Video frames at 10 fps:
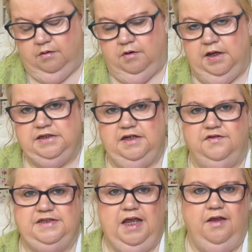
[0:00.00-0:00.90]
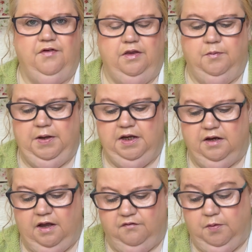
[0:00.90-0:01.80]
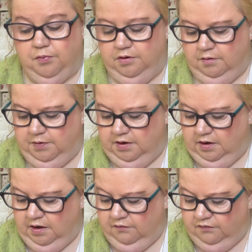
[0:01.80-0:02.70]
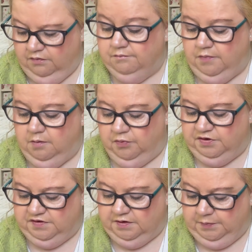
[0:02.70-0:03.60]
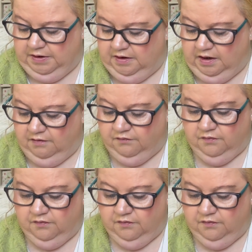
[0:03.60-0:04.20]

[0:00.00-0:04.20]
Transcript: instead of saving the PDF, you print the PDF? I printed the PDF.